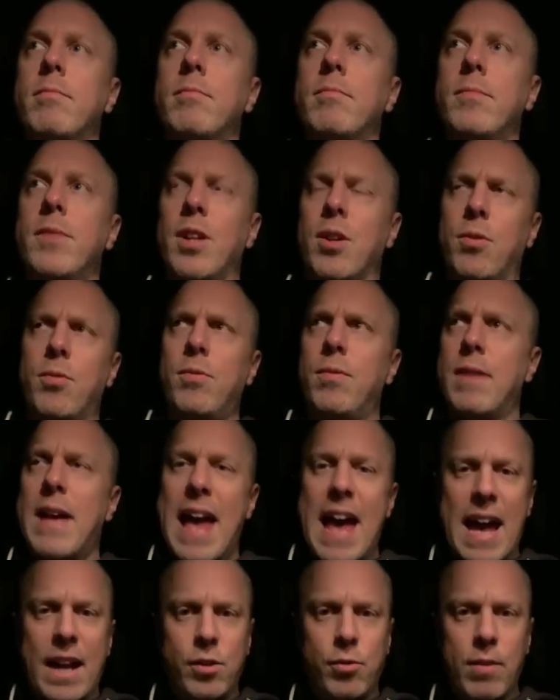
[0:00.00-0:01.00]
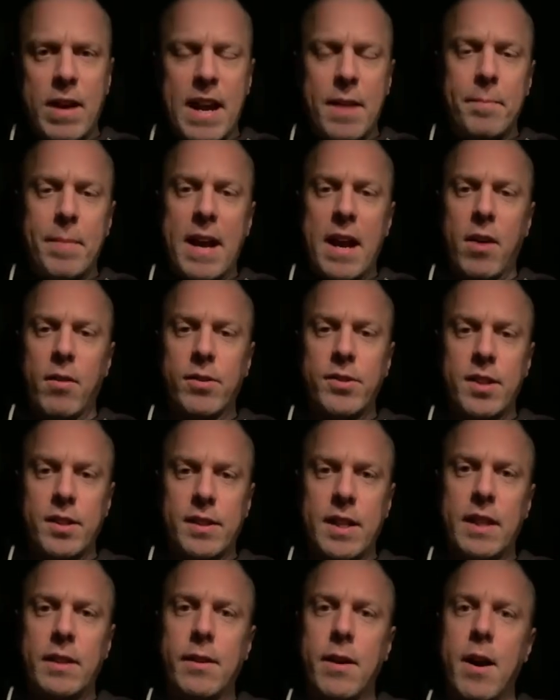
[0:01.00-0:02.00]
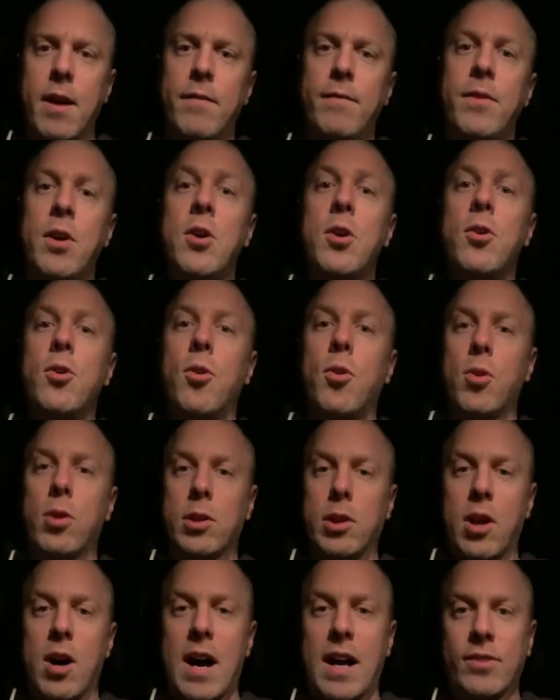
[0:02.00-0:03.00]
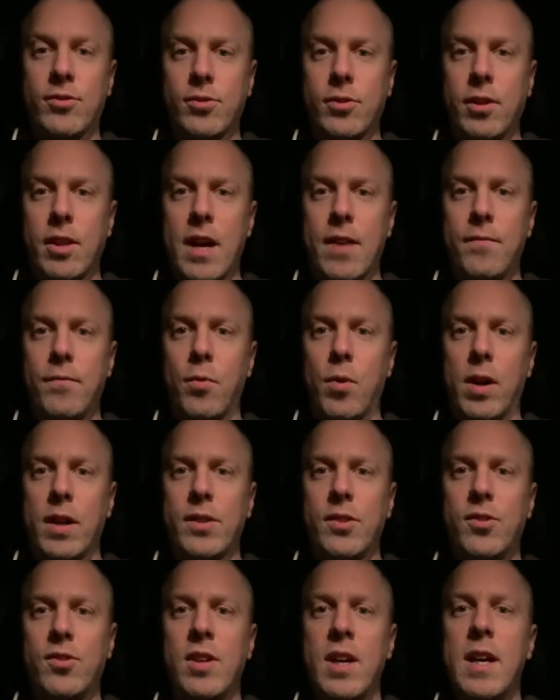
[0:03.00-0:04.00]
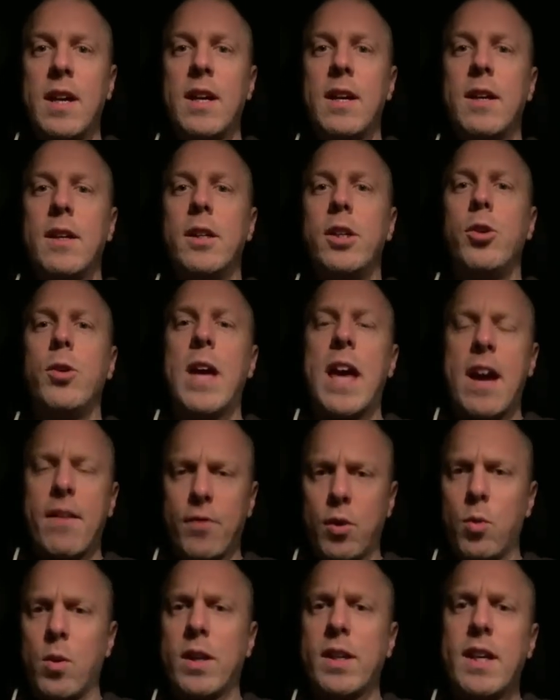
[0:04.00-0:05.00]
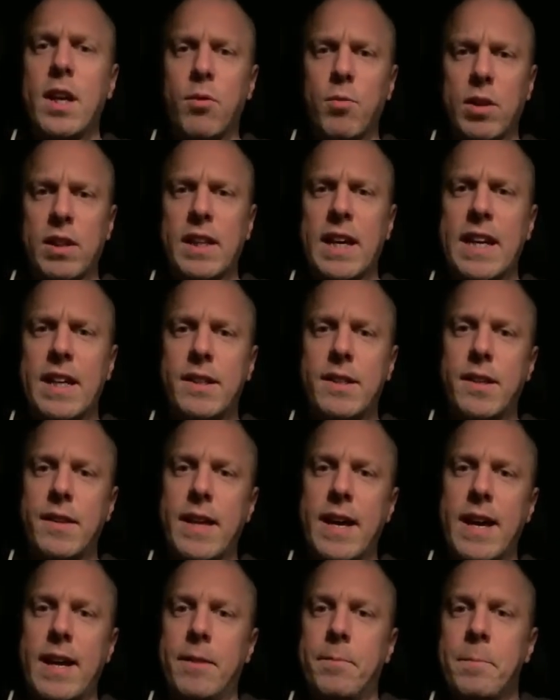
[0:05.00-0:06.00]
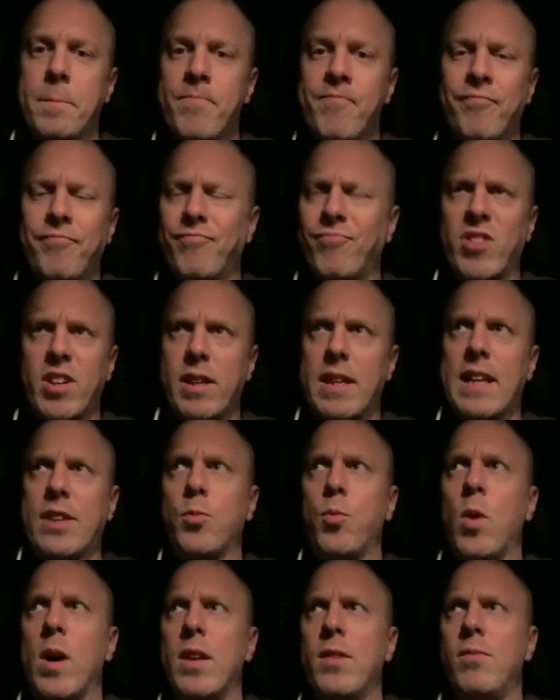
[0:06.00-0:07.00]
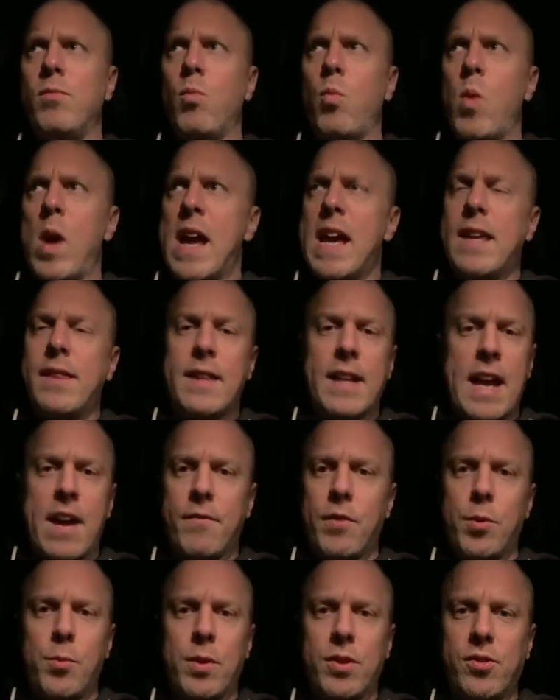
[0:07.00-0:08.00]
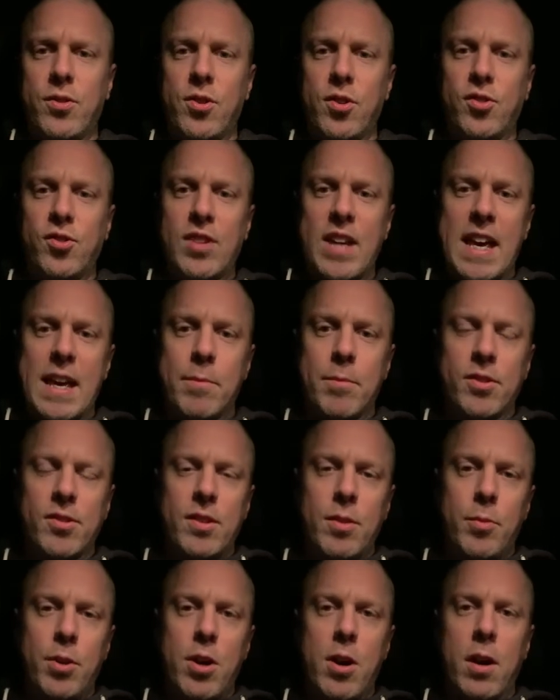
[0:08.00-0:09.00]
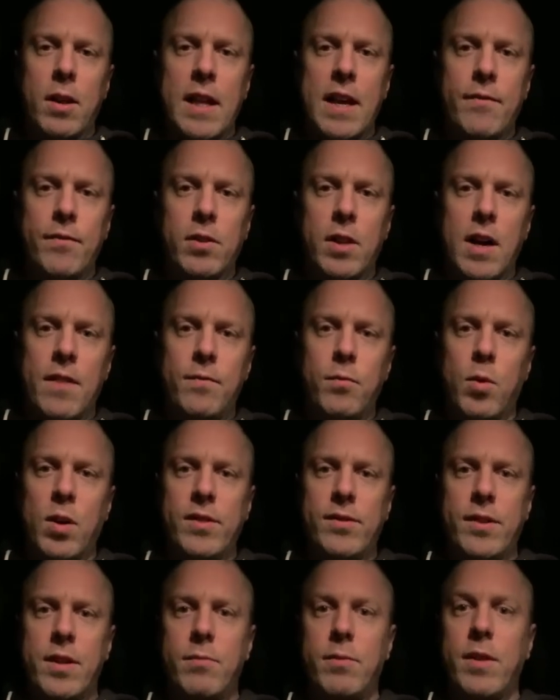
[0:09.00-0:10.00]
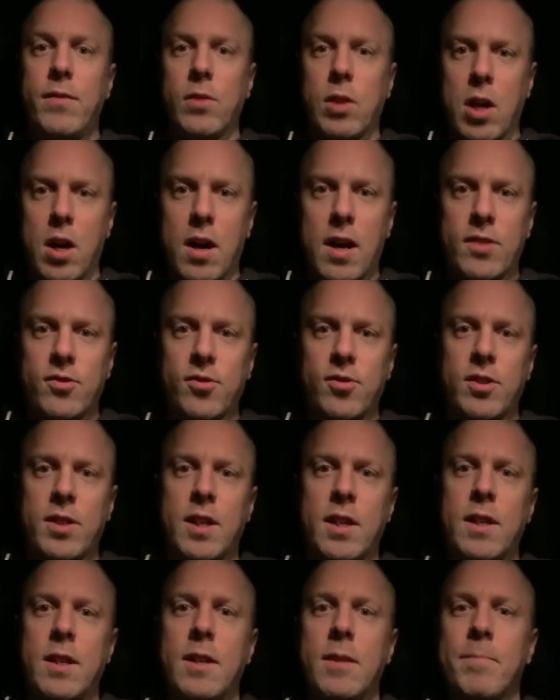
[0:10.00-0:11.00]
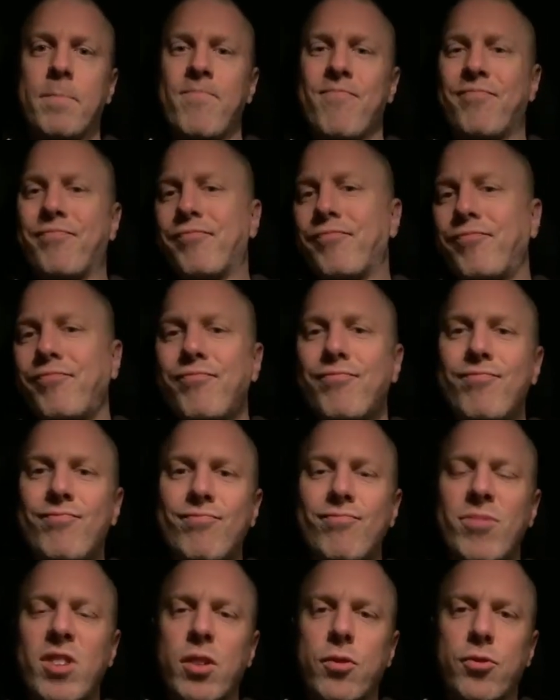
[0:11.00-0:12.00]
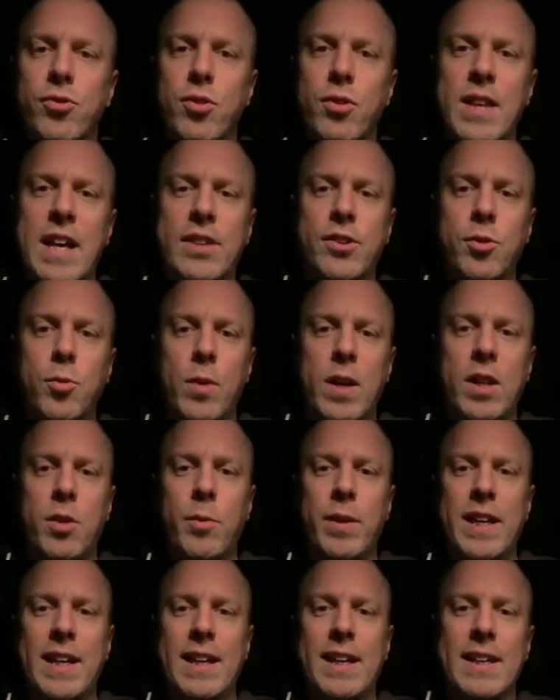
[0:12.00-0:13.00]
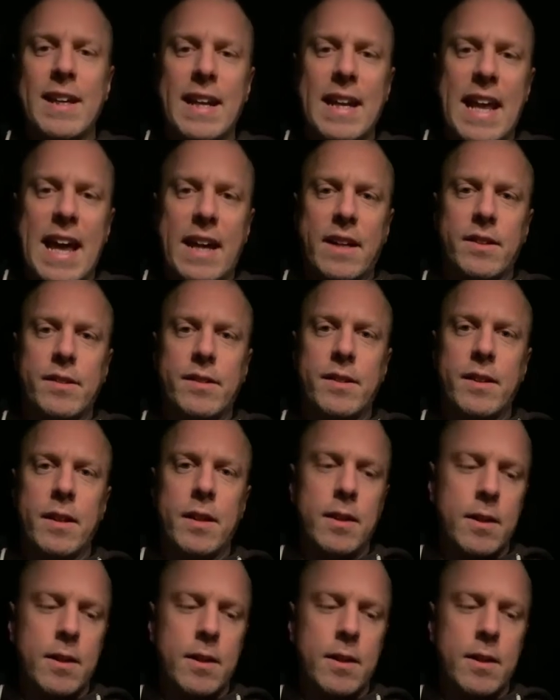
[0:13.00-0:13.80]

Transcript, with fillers: you know, had grandparents that they love or lost loved ones, you everyone can relate to that. That's one way that everyone's the same is that we all have loved ones that we've lost. So that's a way that we can connect.